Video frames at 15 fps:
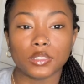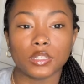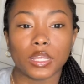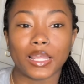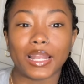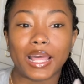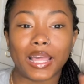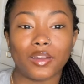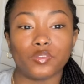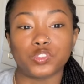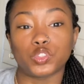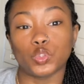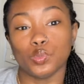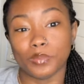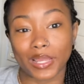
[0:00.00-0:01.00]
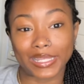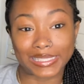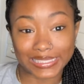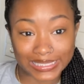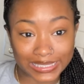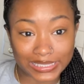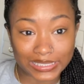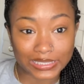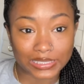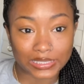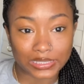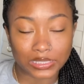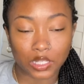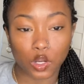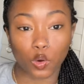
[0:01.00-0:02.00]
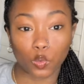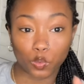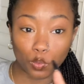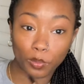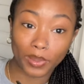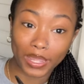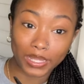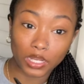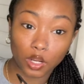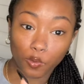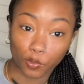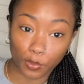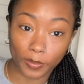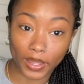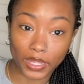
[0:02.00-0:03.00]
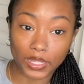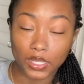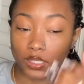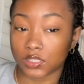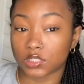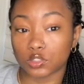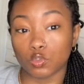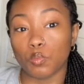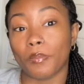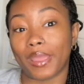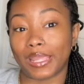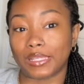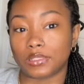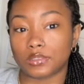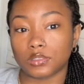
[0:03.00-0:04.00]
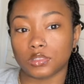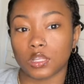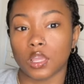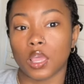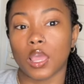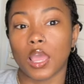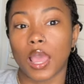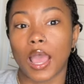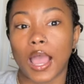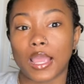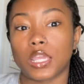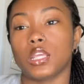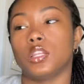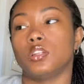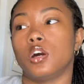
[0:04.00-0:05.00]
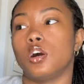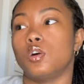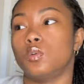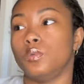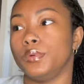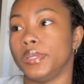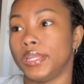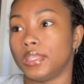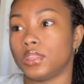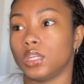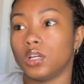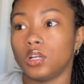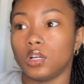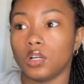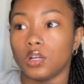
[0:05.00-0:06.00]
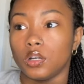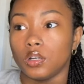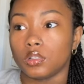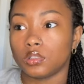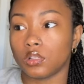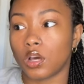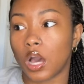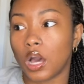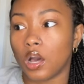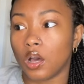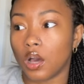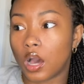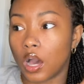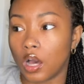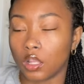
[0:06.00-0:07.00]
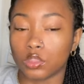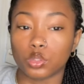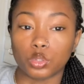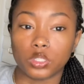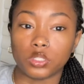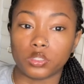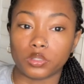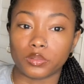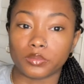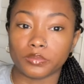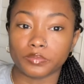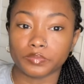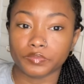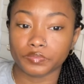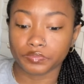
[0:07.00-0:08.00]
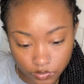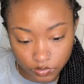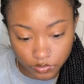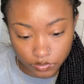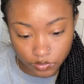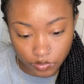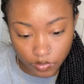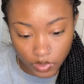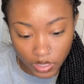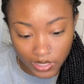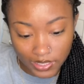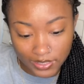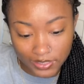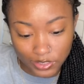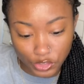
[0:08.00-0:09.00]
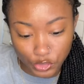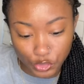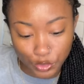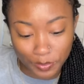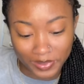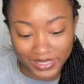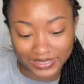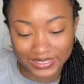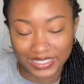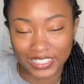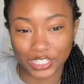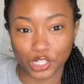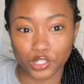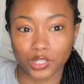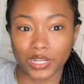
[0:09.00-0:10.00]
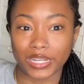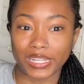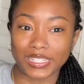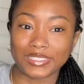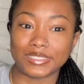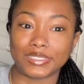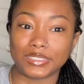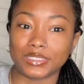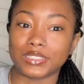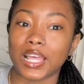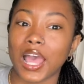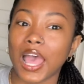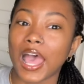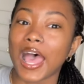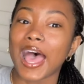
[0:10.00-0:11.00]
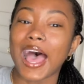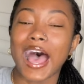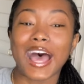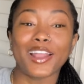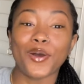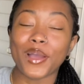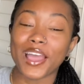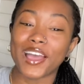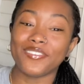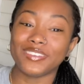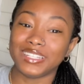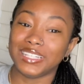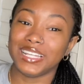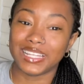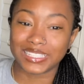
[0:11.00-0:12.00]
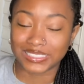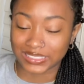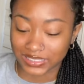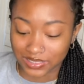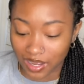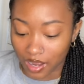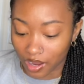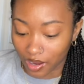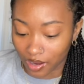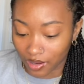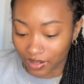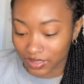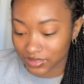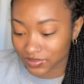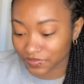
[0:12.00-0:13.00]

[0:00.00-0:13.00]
and I have suitmates. Roommate, a roommate, and suitmates. I get along with all three of them. Do you miss any of your exes? I don't have any exes, y'all.